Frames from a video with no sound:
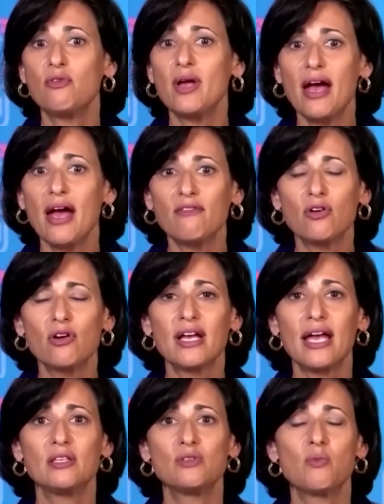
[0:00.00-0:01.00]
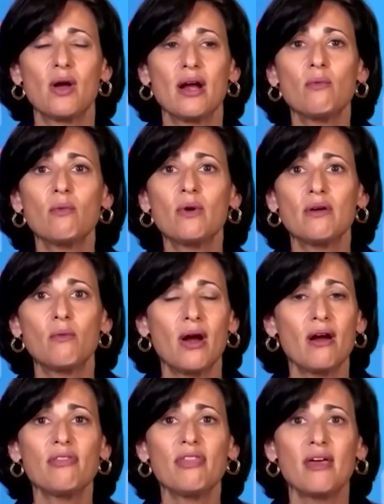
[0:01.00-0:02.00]
we have hurricanes, where
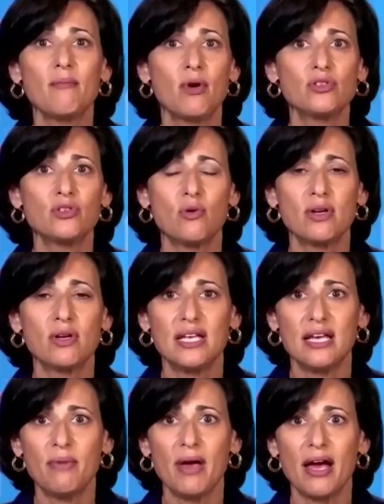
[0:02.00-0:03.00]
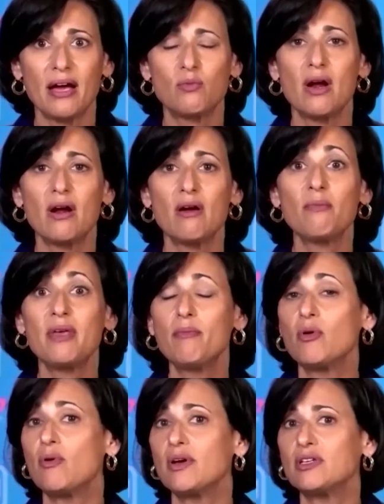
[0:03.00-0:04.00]
are they most going to impact? Where are people
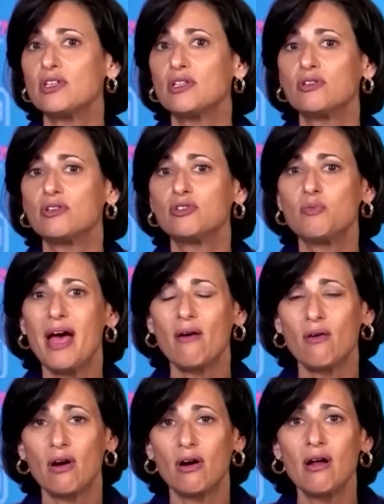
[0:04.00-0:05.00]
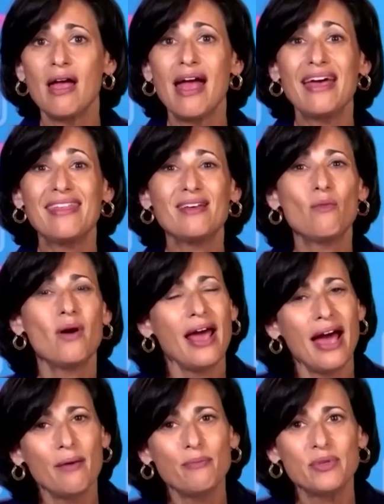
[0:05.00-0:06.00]
going to lose power? And then what
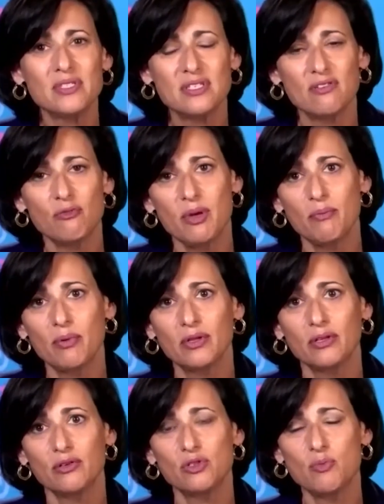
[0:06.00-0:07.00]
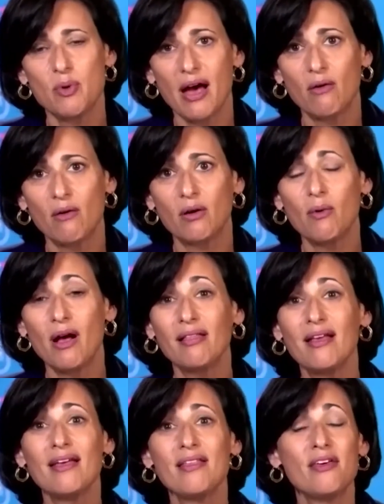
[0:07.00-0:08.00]
happens if people lose power? Well,
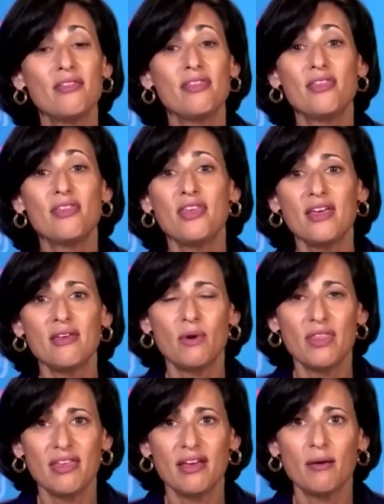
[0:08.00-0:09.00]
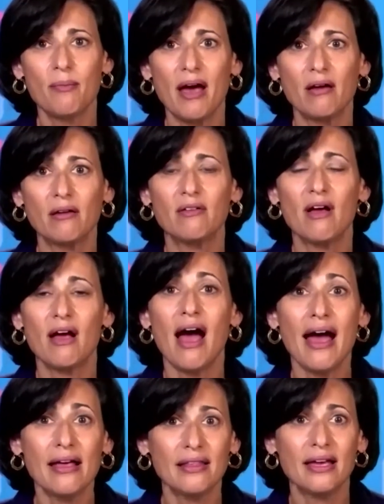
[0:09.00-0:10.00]
the thing that we think about
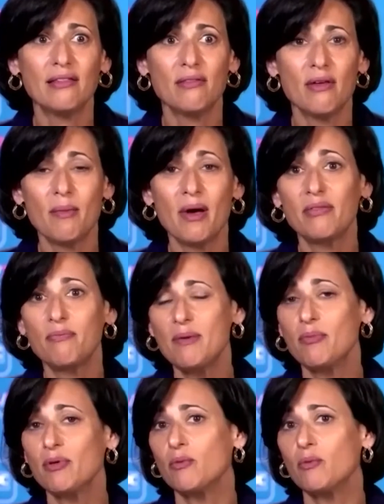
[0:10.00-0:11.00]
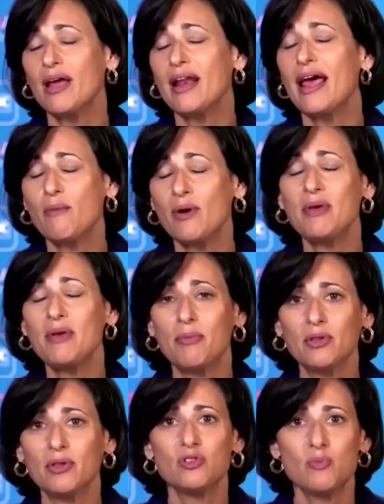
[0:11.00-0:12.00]
highly among people, when
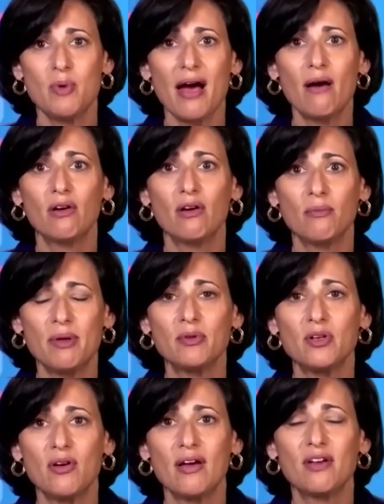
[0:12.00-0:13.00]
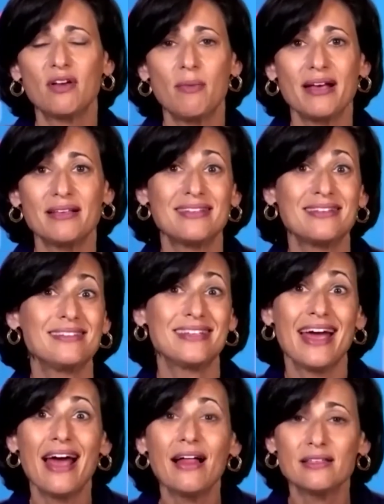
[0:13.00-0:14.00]
people lose power, people don't have capacity.
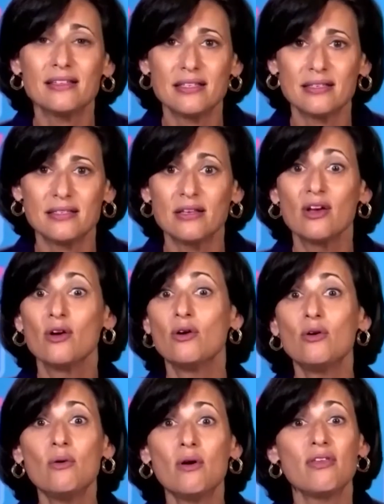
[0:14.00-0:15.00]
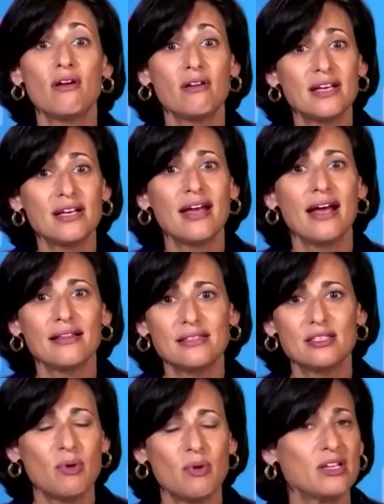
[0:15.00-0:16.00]
Dialysis. Who are our
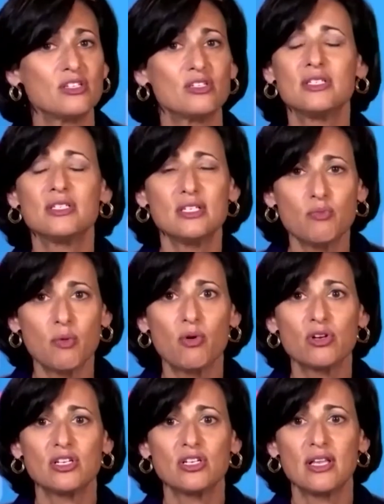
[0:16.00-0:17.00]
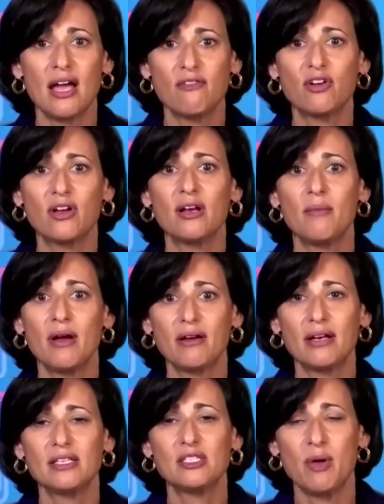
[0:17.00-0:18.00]
dialysis patients? Disproportionately
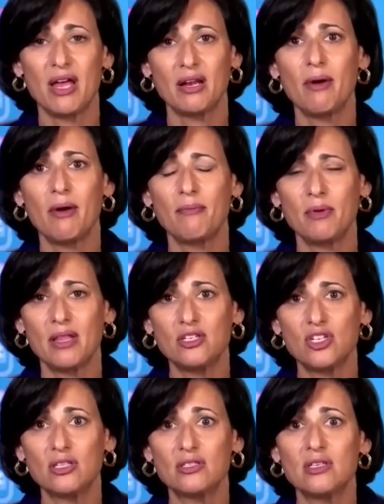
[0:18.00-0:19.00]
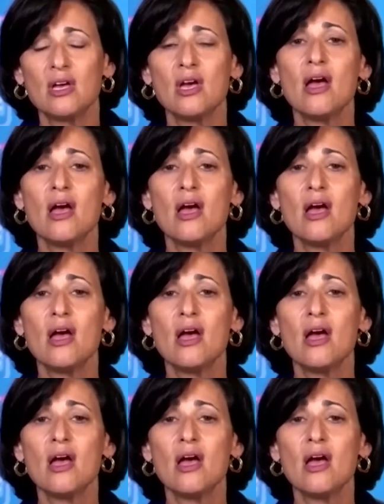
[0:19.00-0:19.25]
African-American, Hispanic populations.